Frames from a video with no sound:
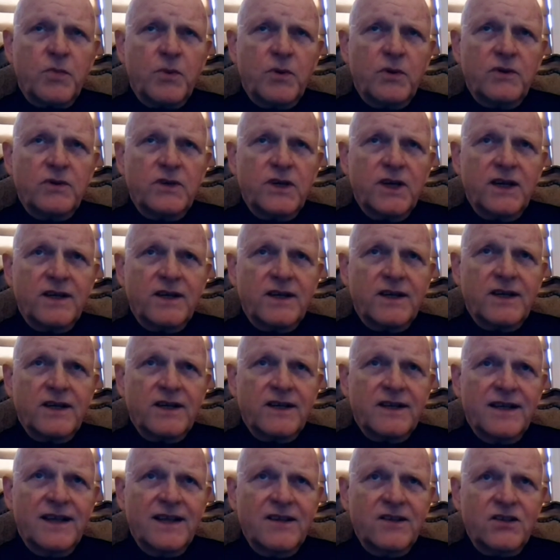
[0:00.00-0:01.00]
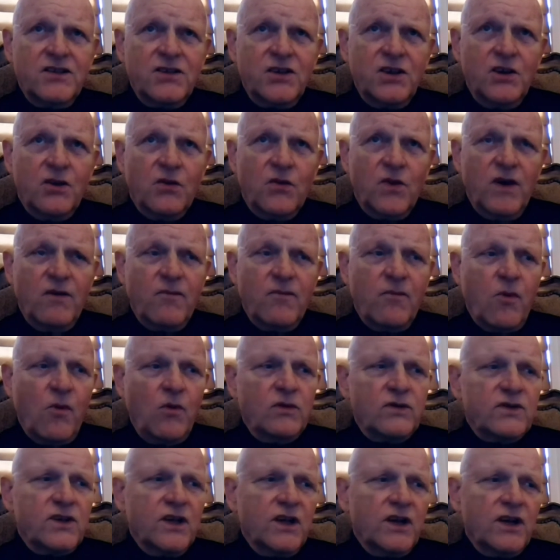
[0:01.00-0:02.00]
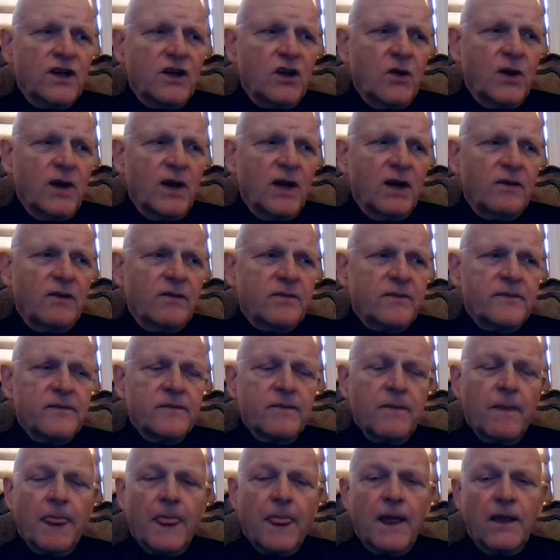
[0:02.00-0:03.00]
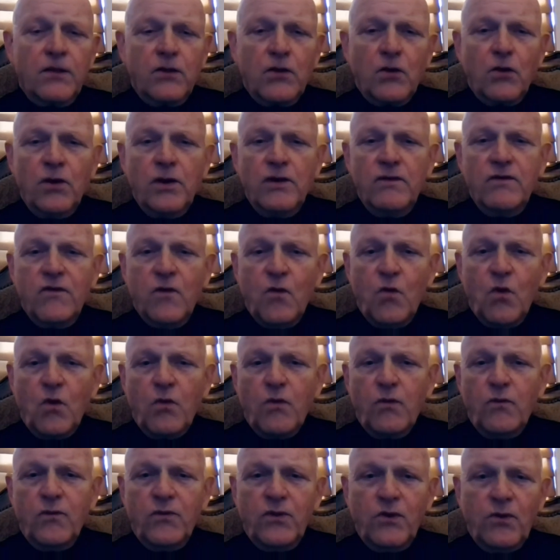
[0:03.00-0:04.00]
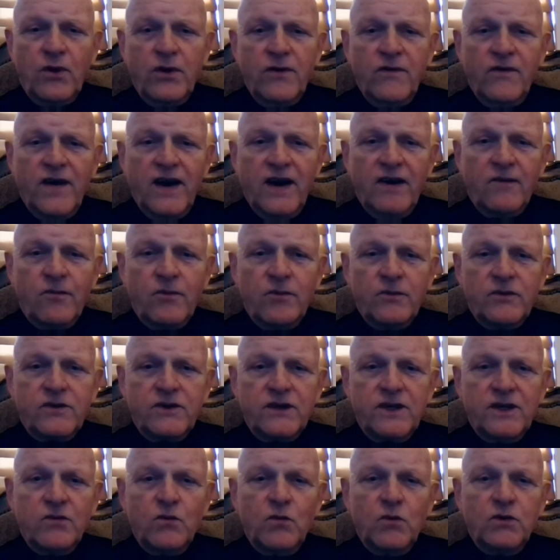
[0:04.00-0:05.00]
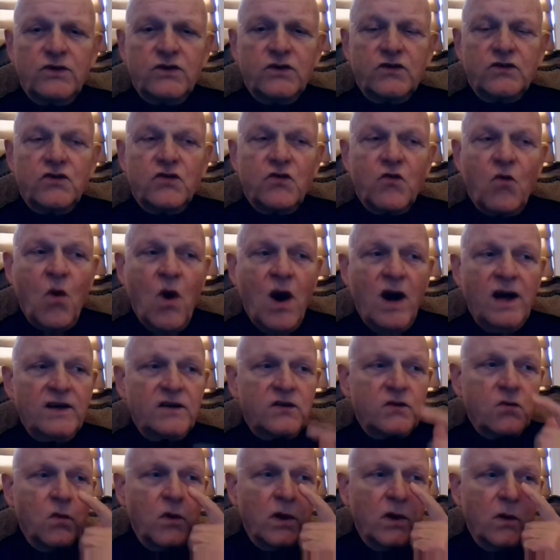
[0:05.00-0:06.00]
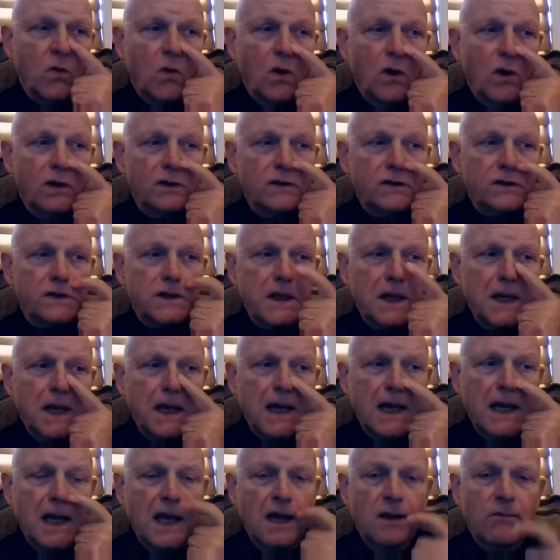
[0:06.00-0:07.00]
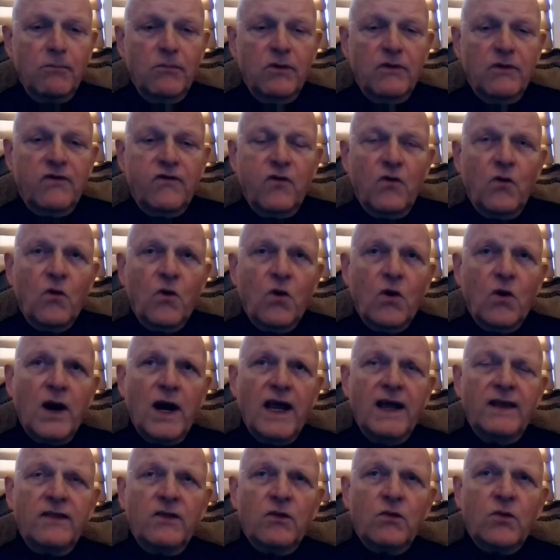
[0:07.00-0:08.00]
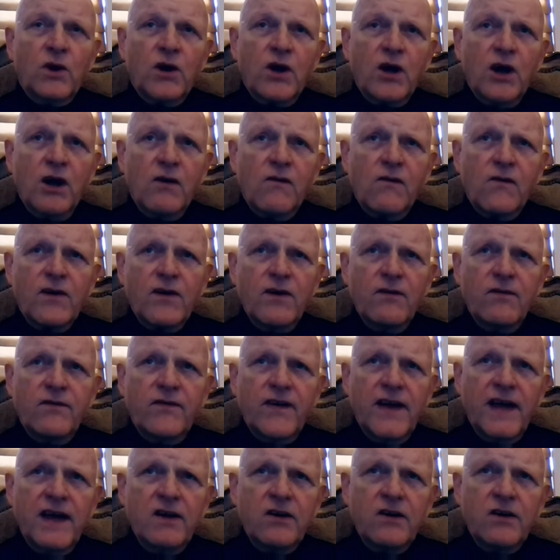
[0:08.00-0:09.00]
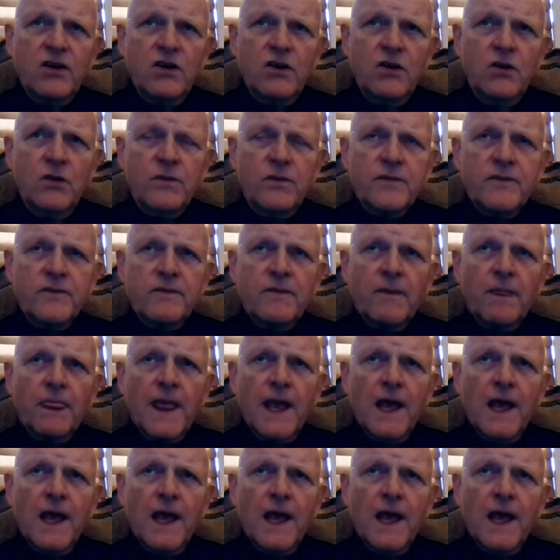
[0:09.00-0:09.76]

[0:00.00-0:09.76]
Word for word: is projecting this year RevPAR is going to go down 34, 35%, which is twice what it was before. And the recovery of value,